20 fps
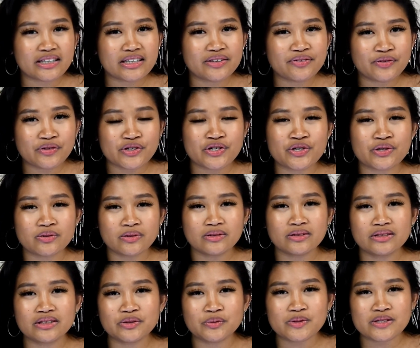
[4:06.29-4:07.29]
if you're
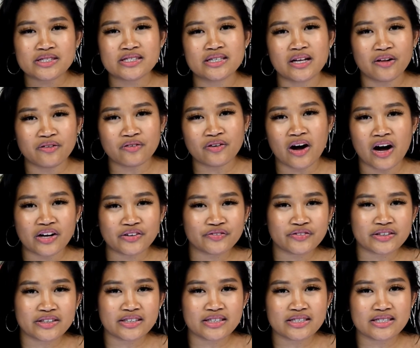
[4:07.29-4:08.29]
struggling with
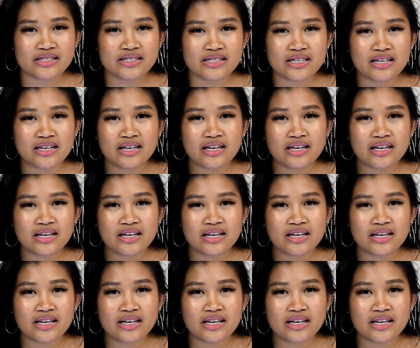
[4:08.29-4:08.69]
self-confidence,